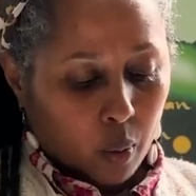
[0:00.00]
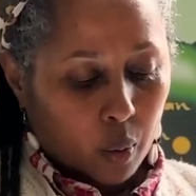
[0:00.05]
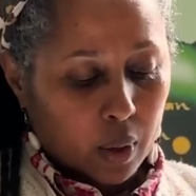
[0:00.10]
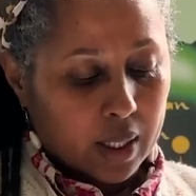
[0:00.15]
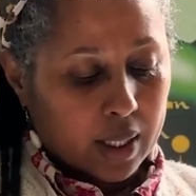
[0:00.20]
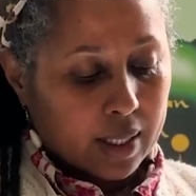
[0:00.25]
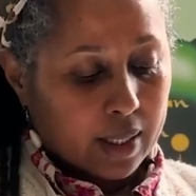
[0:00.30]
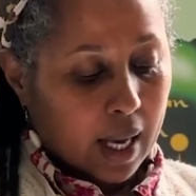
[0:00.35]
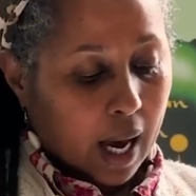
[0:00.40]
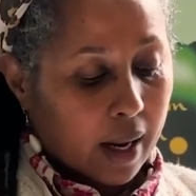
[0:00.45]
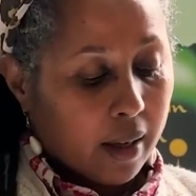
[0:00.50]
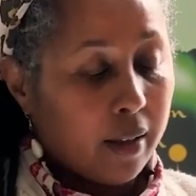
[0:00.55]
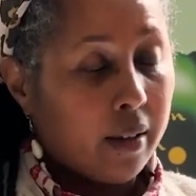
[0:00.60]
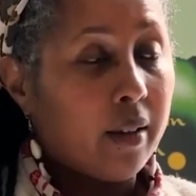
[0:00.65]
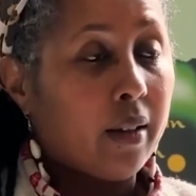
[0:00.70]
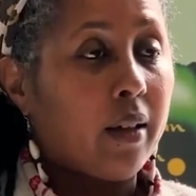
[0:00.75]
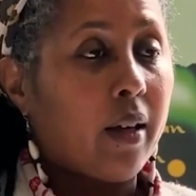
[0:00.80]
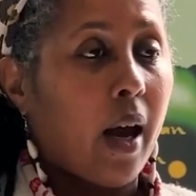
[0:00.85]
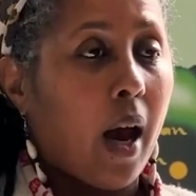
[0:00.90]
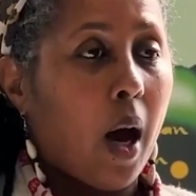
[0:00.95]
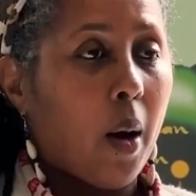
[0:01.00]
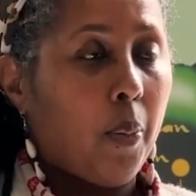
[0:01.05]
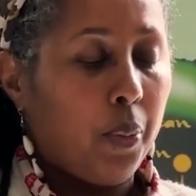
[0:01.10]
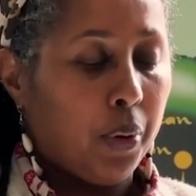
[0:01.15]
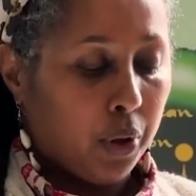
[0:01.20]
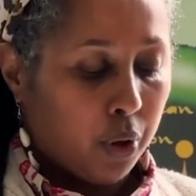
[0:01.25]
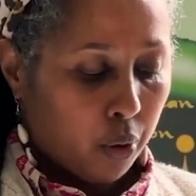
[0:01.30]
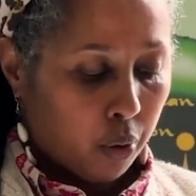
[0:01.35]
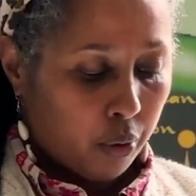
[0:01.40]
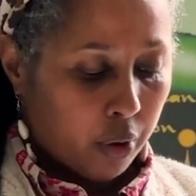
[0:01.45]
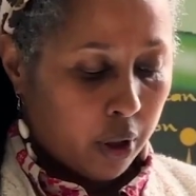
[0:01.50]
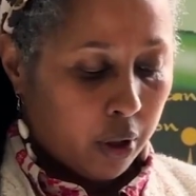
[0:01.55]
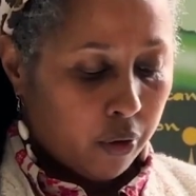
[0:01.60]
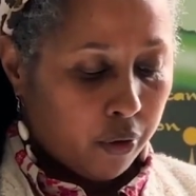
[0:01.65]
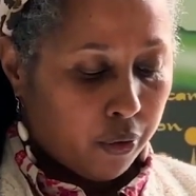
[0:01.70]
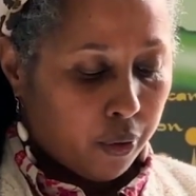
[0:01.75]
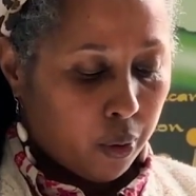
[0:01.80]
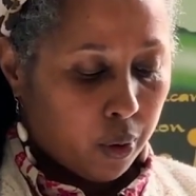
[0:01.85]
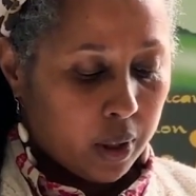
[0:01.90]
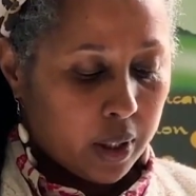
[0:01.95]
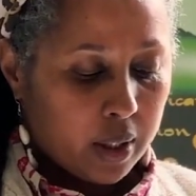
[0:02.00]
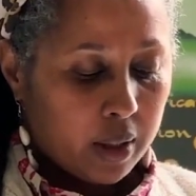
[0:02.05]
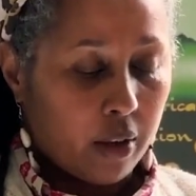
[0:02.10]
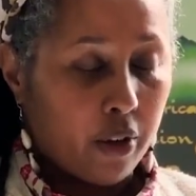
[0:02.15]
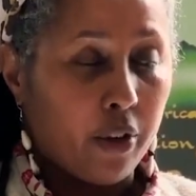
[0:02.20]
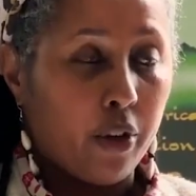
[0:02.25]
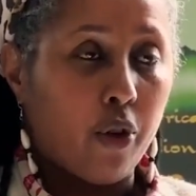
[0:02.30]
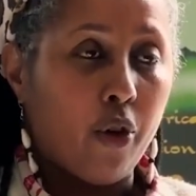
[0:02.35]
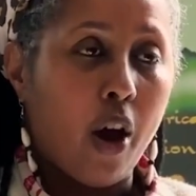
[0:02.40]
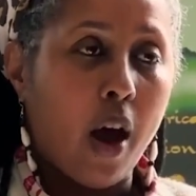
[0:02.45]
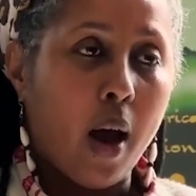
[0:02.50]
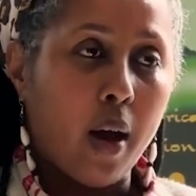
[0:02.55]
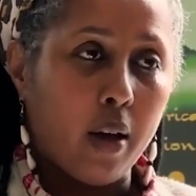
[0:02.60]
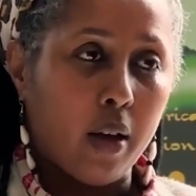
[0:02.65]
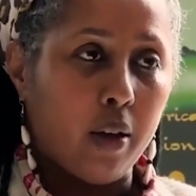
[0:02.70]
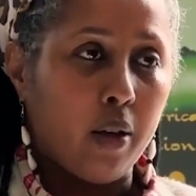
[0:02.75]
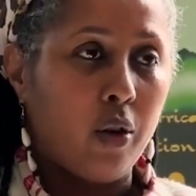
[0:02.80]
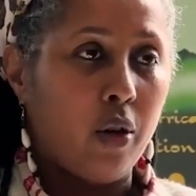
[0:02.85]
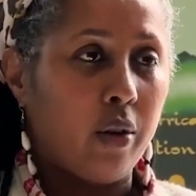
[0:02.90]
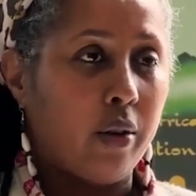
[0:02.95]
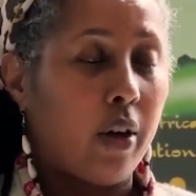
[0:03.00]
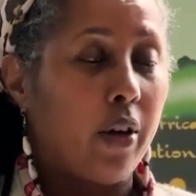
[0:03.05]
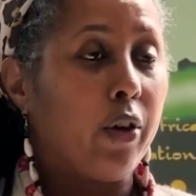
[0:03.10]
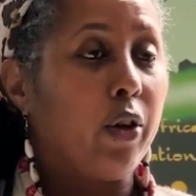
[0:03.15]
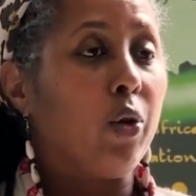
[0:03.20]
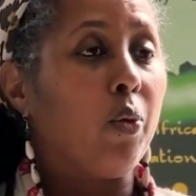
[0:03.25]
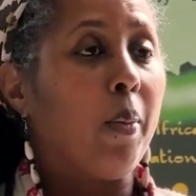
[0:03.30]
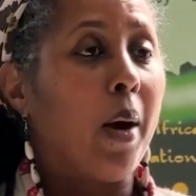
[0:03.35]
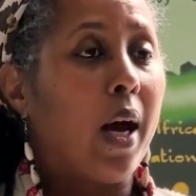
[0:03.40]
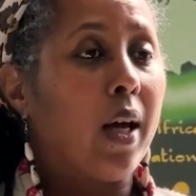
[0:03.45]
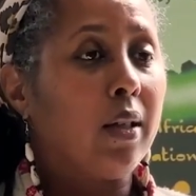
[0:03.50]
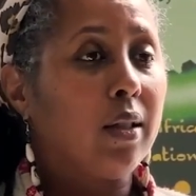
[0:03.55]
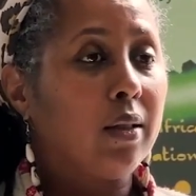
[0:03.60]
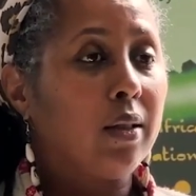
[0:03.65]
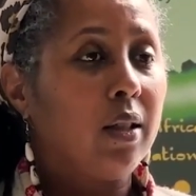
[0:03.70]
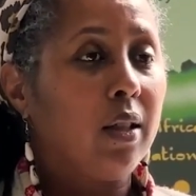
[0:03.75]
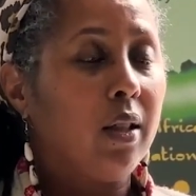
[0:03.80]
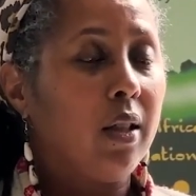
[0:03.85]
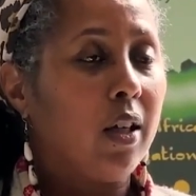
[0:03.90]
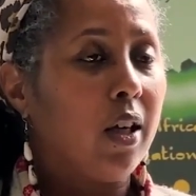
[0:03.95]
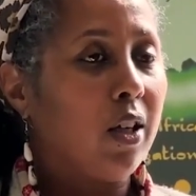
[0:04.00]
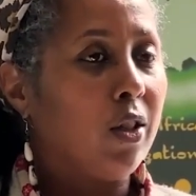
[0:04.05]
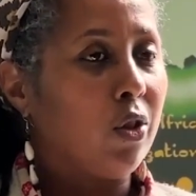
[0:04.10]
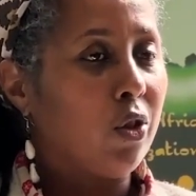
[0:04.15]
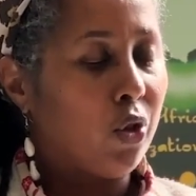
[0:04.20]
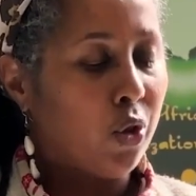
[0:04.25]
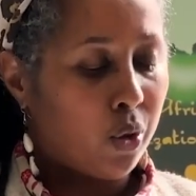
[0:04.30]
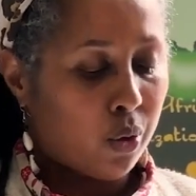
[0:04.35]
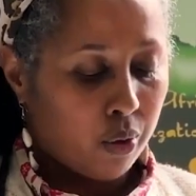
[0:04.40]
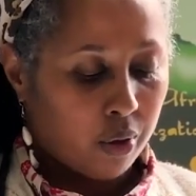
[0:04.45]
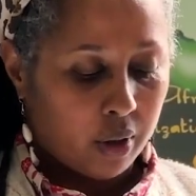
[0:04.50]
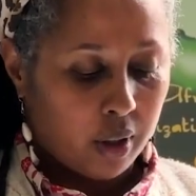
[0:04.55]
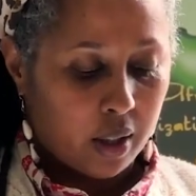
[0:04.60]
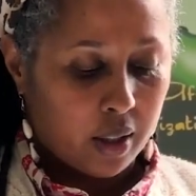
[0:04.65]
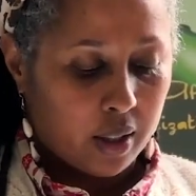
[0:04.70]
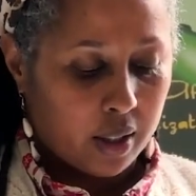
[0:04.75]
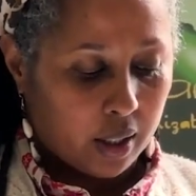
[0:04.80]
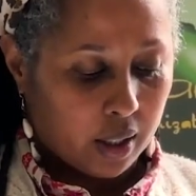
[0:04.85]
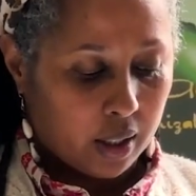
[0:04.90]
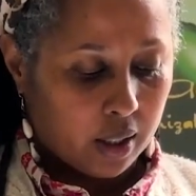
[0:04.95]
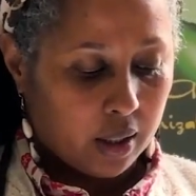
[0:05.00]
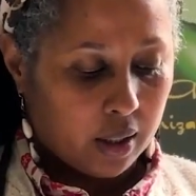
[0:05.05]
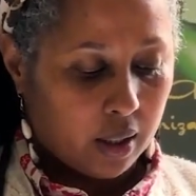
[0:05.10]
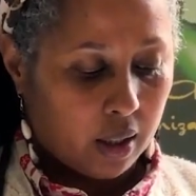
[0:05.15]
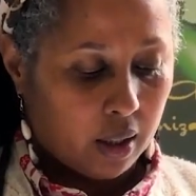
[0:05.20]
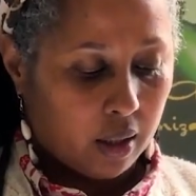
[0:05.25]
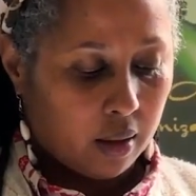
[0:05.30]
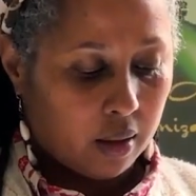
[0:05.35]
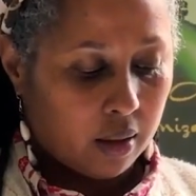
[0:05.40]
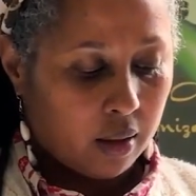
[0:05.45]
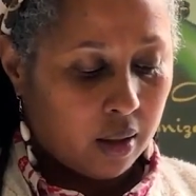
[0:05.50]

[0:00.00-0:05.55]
We stand in the gap to reinforce their humanity and ensure their dignity.